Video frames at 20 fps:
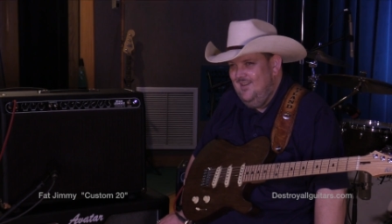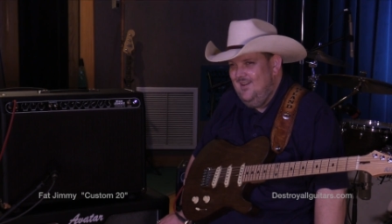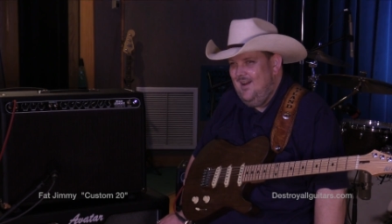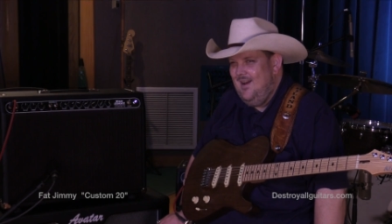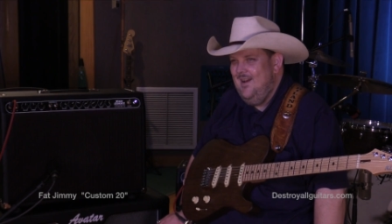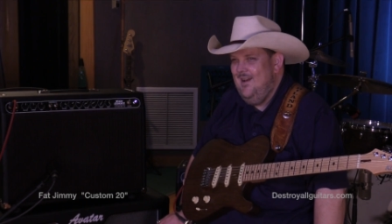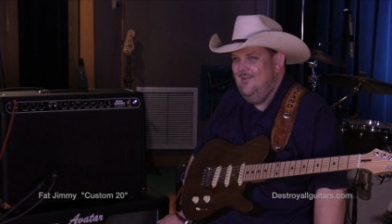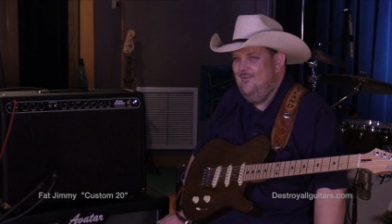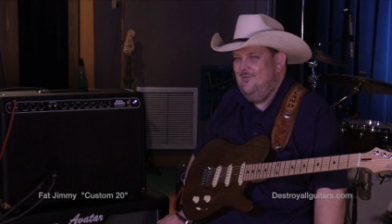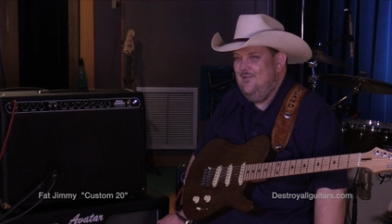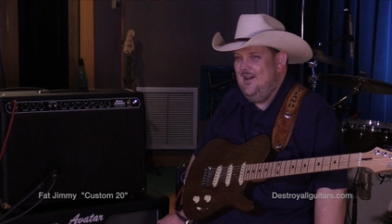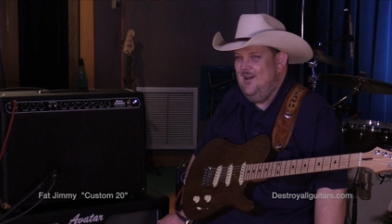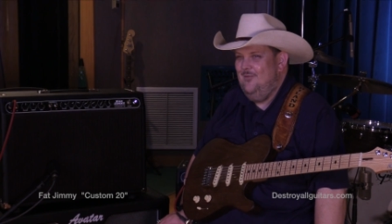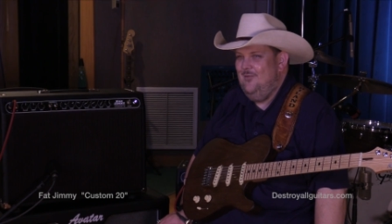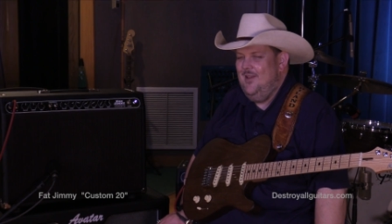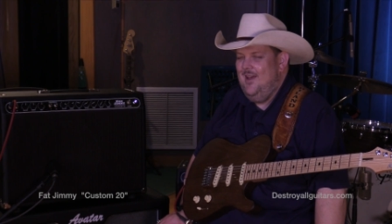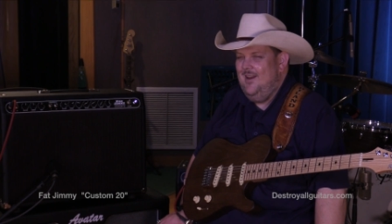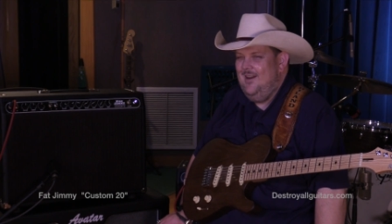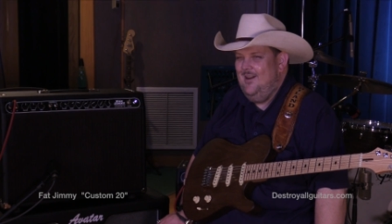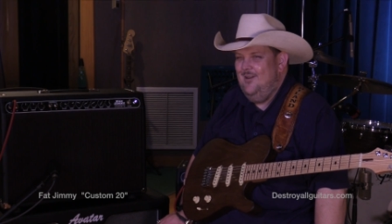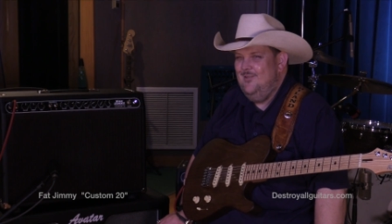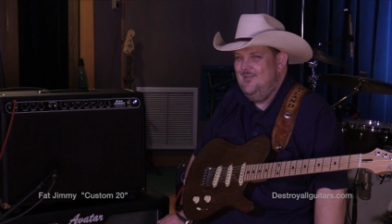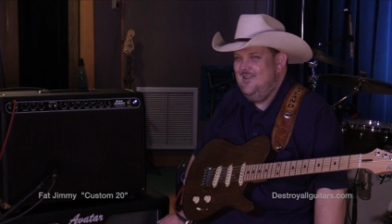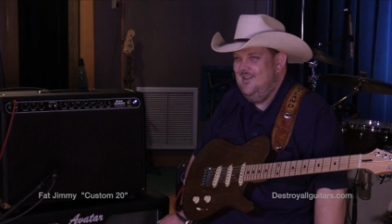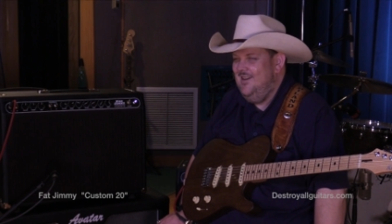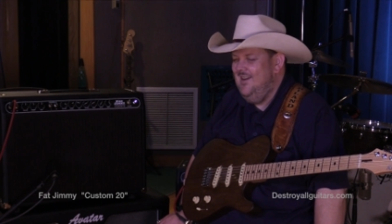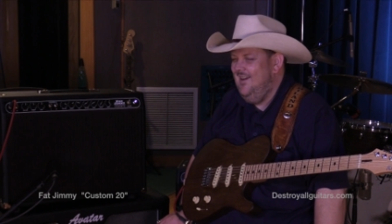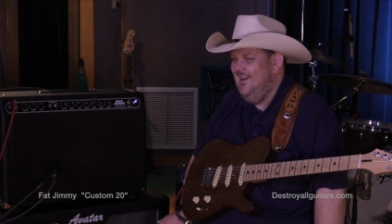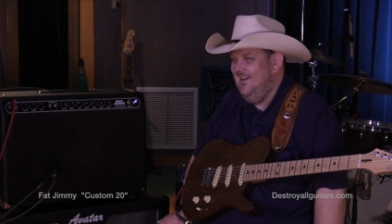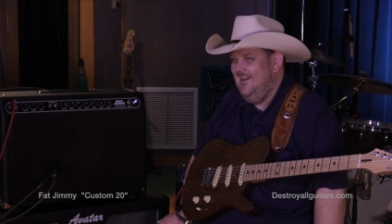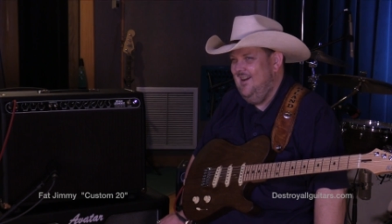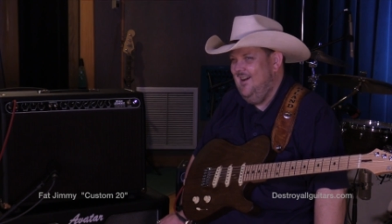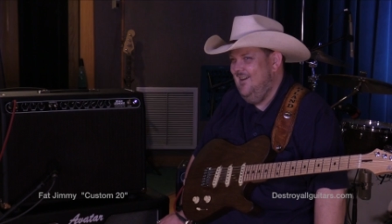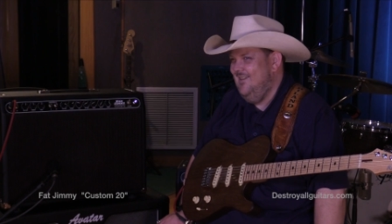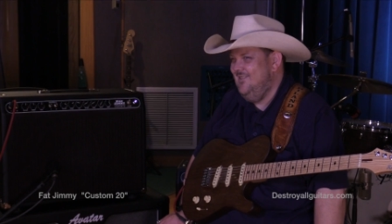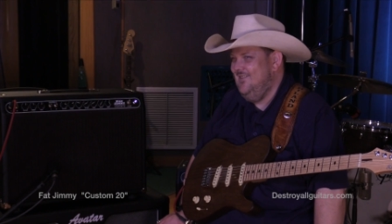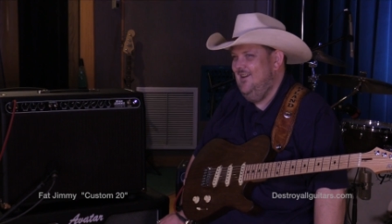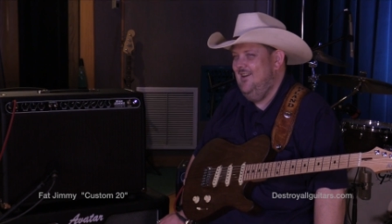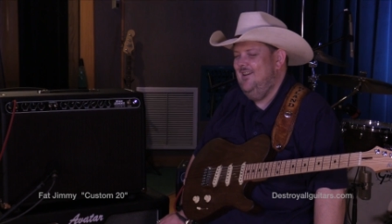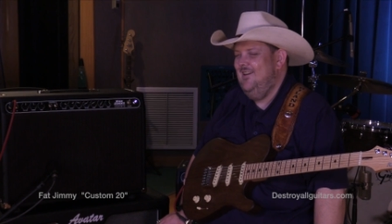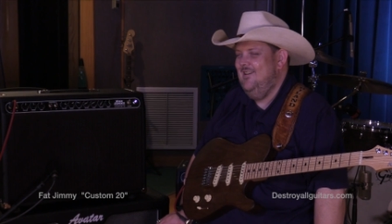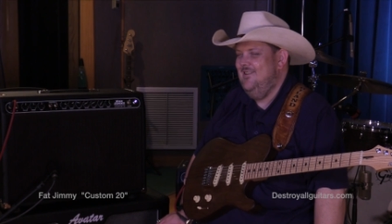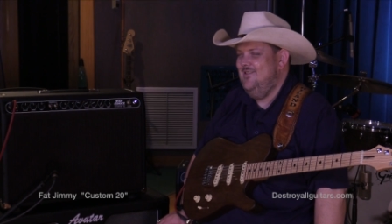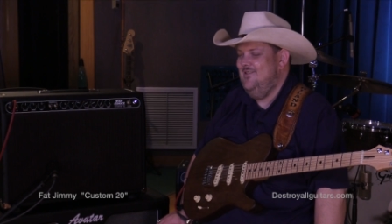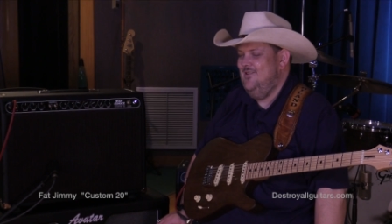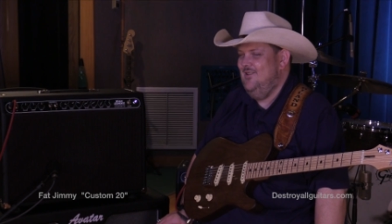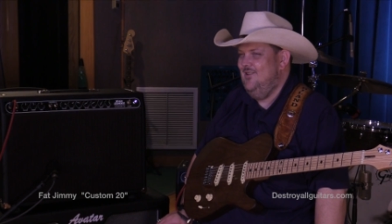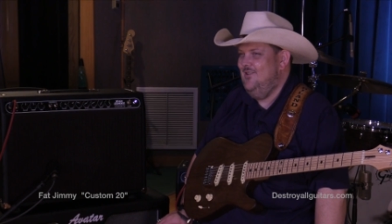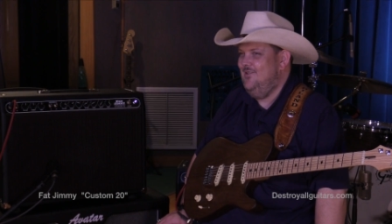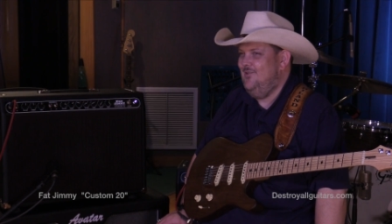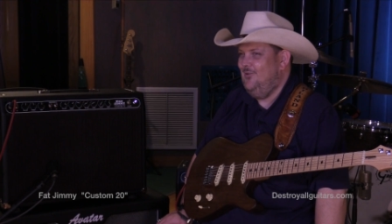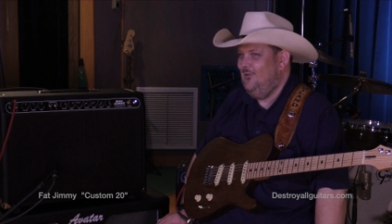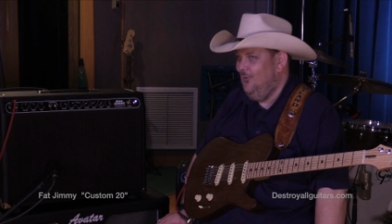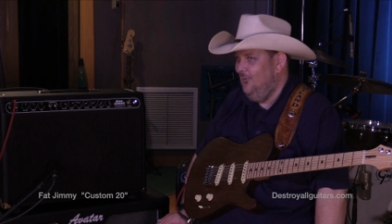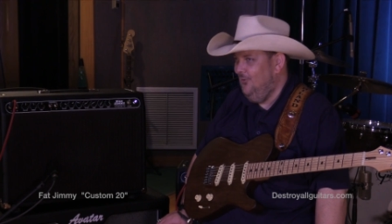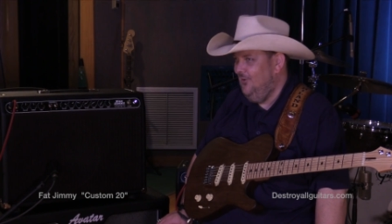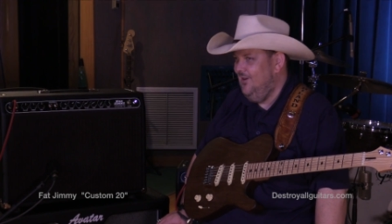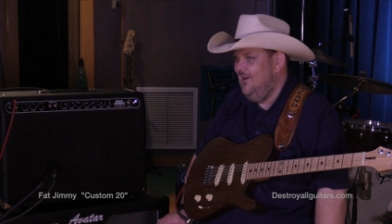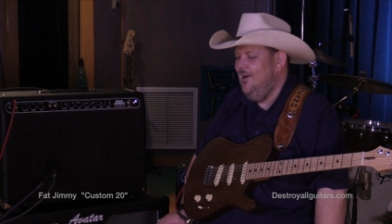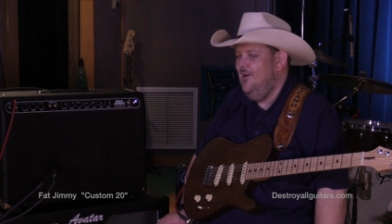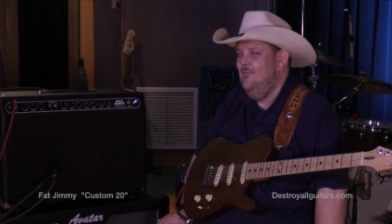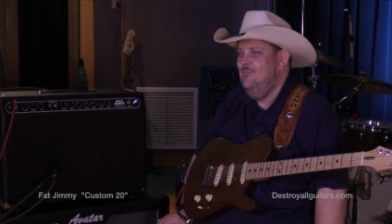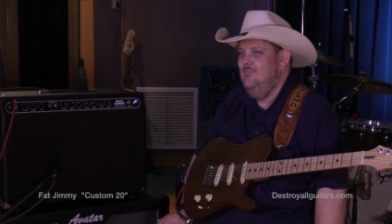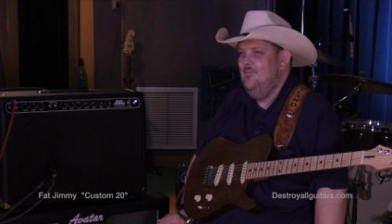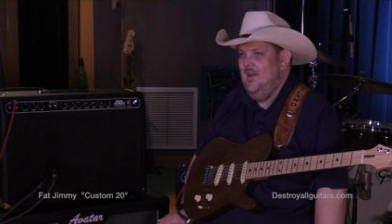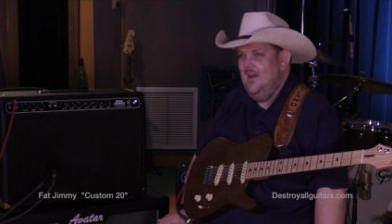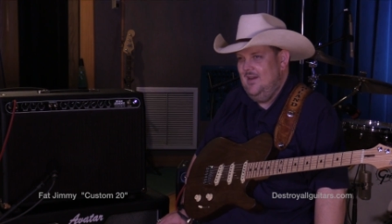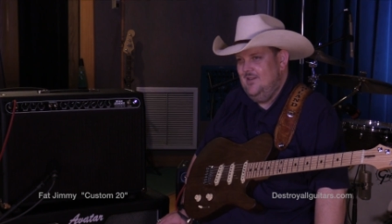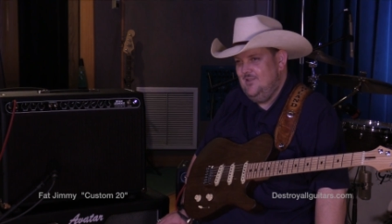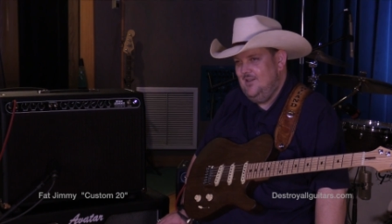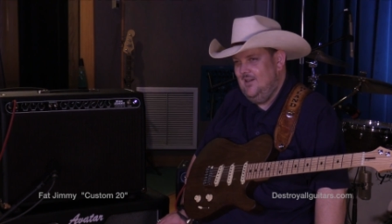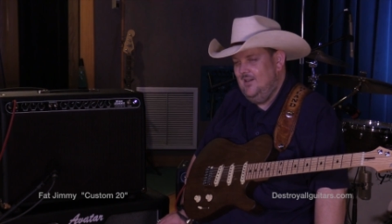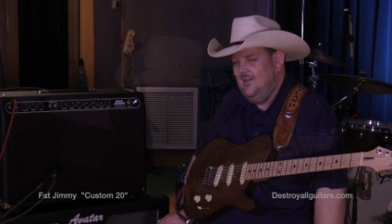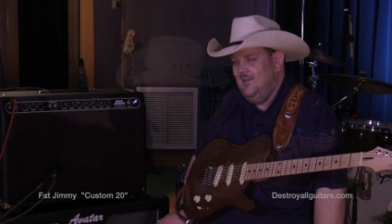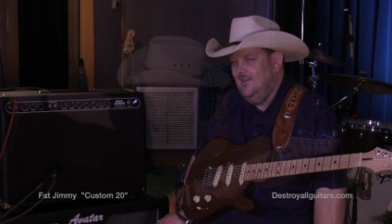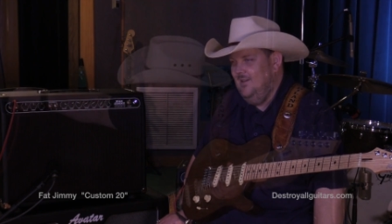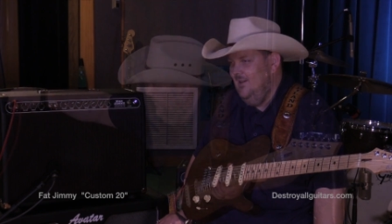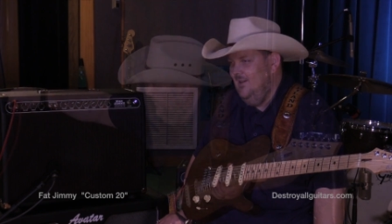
I have found that out today, guys. It is just truly amazing.